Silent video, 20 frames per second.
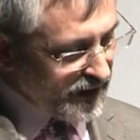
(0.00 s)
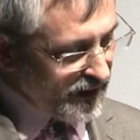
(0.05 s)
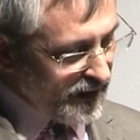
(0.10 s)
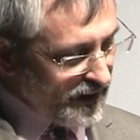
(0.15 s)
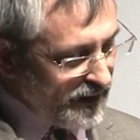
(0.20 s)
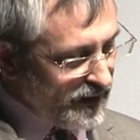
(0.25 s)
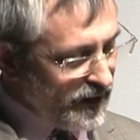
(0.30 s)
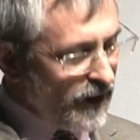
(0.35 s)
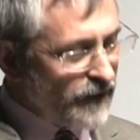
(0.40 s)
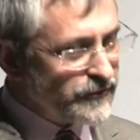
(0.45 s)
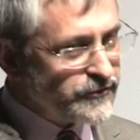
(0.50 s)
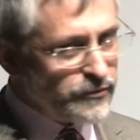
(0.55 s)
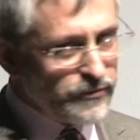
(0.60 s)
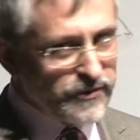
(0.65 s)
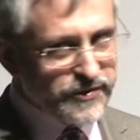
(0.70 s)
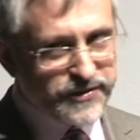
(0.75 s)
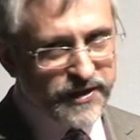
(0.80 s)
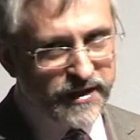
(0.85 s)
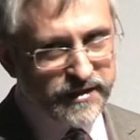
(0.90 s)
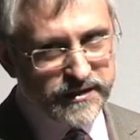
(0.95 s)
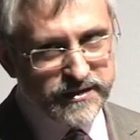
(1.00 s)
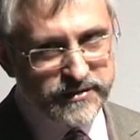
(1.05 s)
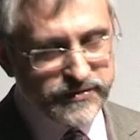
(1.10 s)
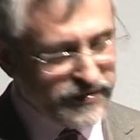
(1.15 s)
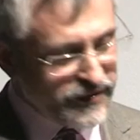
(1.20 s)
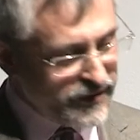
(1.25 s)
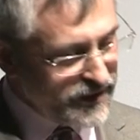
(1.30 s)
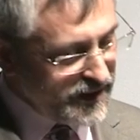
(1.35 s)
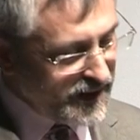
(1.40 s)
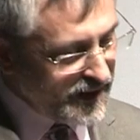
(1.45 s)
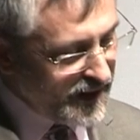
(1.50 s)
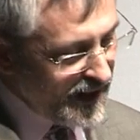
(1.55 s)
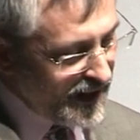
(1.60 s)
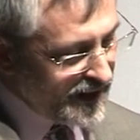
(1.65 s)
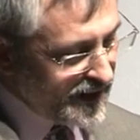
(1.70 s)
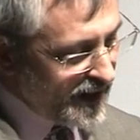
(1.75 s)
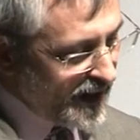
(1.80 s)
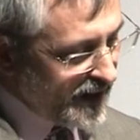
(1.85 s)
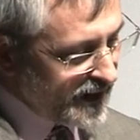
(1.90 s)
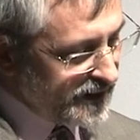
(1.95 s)
year, after returning to the
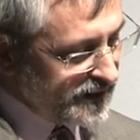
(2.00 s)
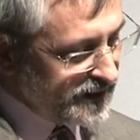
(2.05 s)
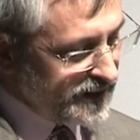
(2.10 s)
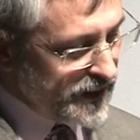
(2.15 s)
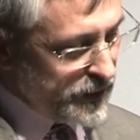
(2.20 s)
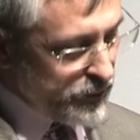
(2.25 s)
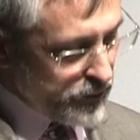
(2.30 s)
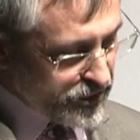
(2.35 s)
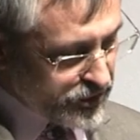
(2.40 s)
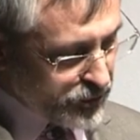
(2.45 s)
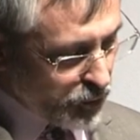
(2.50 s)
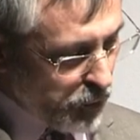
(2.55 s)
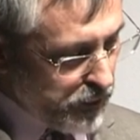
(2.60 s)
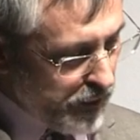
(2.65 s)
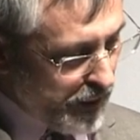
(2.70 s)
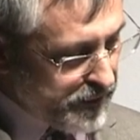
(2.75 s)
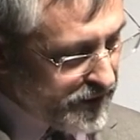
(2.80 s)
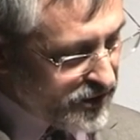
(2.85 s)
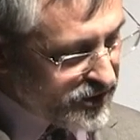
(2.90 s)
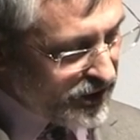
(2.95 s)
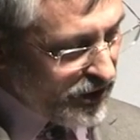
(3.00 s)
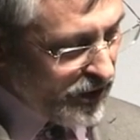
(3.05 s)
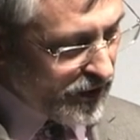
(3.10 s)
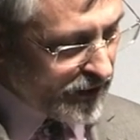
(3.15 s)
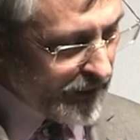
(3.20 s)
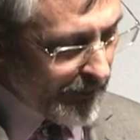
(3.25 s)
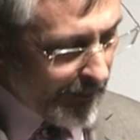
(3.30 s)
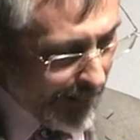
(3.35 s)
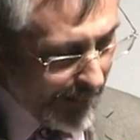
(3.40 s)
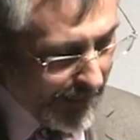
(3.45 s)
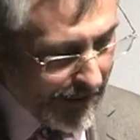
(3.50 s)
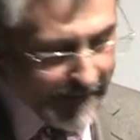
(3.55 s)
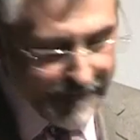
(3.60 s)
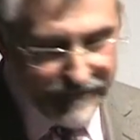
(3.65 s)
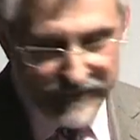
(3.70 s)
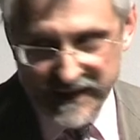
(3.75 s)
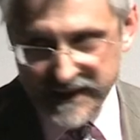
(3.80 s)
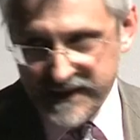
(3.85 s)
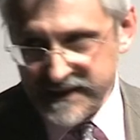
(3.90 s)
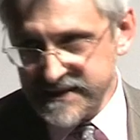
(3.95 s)
AA, he was taught by Peter Cook.
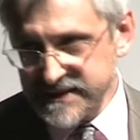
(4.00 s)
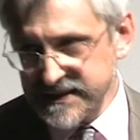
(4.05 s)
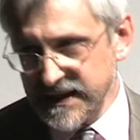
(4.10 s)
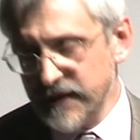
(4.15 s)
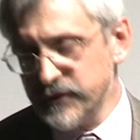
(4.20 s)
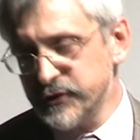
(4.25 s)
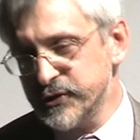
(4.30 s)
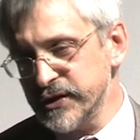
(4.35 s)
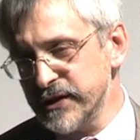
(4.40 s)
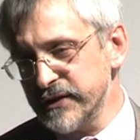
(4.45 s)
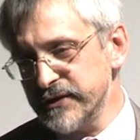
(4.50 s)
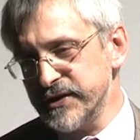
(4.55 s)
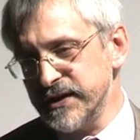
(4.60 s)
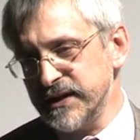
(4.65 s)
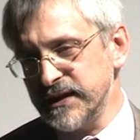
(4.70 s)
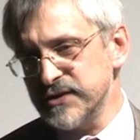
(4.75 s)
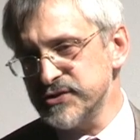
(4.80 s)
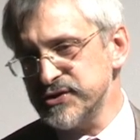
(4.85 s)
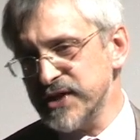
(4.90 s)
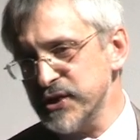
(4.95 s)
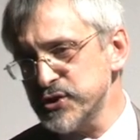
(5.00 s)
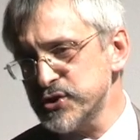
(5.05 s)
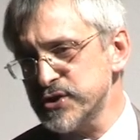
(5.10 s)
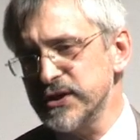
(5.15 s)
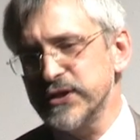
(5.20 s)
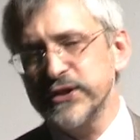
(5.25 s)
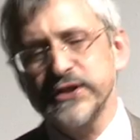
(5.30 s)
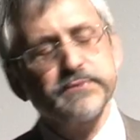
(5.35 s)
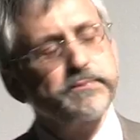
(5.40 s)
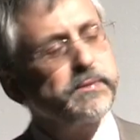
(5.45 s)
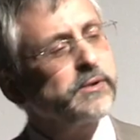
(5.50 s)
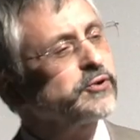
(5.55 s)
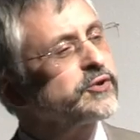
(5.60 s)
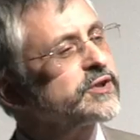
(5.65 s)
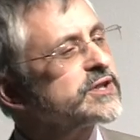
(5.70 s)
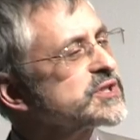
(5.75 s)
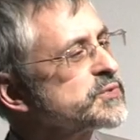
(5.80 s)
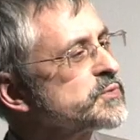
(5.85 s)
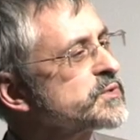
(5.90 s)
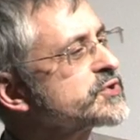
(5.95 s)
He said that the intention in his
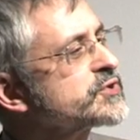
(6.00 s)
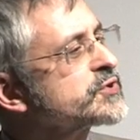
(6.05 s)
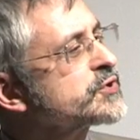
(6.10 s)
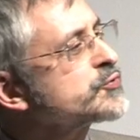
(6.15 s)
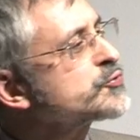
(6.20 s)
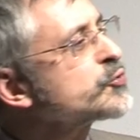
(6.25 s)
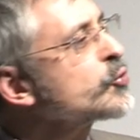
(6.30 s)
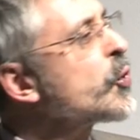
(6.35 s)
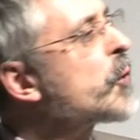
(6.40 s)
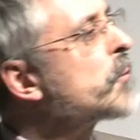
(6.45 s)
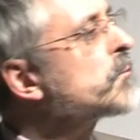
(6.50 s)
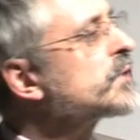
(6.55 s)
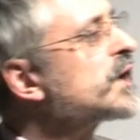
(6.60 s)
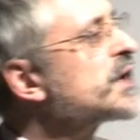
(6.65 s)
buildings was to draw